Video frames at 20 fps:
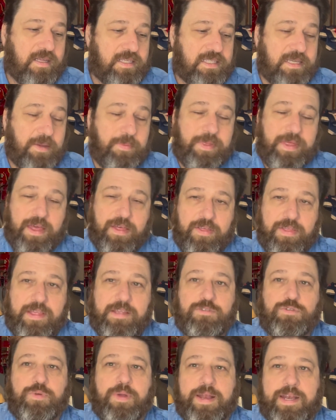some of the other
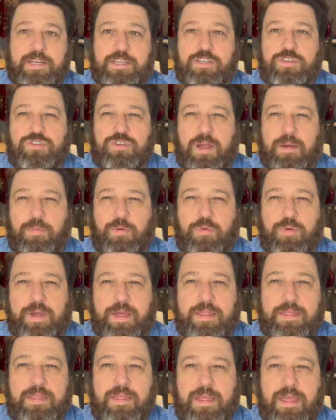things we ran into trouble
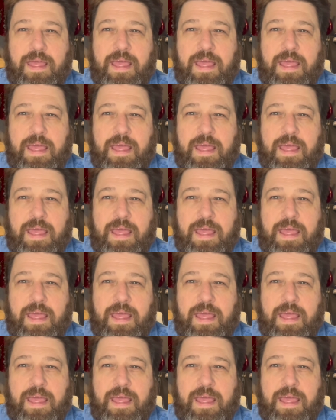with,